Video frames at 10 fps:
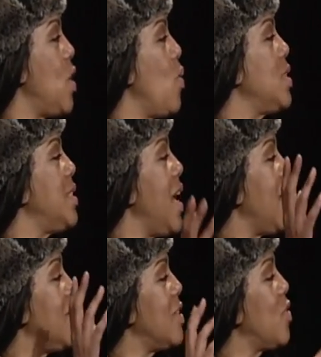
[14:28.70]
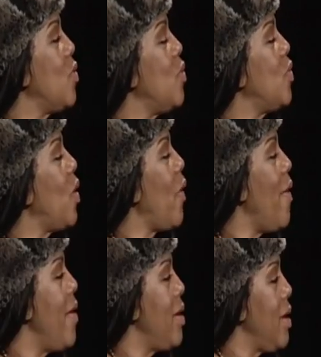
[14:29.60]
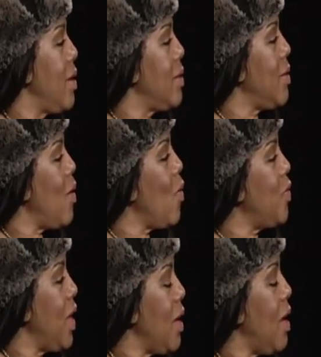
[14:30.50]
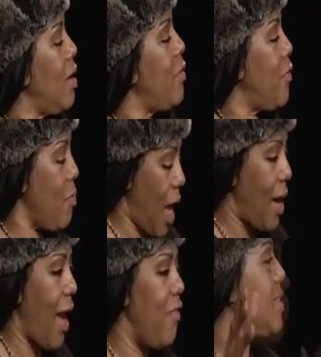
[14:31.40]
So it's taken it through the whole thing of my life.